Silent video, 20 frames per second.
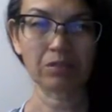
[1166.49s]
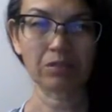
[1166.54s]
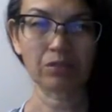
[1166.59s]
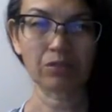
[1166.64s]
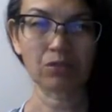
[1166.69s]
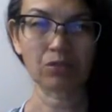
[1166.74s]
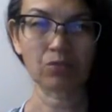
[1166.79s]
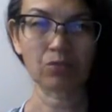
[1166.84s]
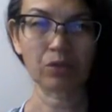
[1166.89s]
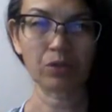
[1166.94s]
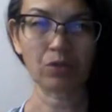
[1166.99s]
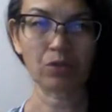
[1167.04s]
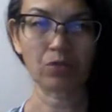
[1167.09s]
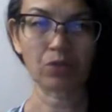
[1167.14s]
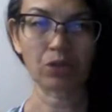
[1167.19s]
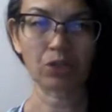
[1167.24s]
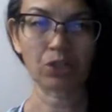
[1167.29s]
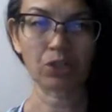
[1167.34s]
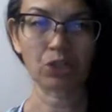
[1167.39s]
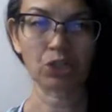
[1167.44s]
Sweet
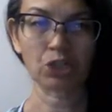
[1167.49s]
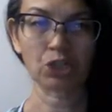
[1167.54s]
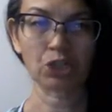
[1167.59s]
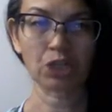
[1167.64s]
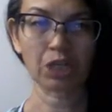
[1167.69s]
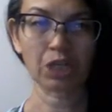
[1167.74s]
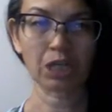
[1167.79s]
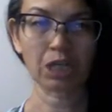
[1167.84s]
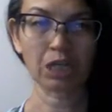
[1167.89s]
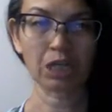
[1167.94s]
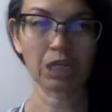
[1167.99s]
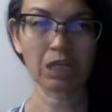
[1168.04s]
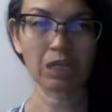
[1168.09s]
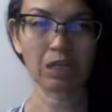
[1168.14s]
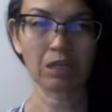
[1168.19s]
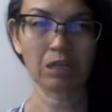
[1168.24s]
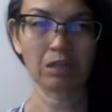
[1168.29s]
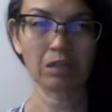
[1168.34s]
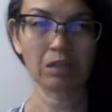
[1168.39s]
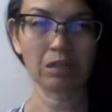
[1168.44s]
orange
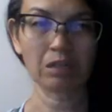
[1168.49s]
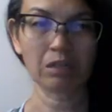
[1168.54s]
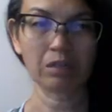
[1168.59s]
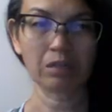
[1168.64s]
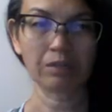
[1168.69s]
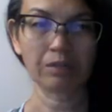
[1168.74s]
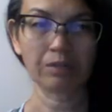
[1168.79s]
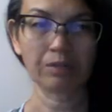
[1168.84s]
chicken.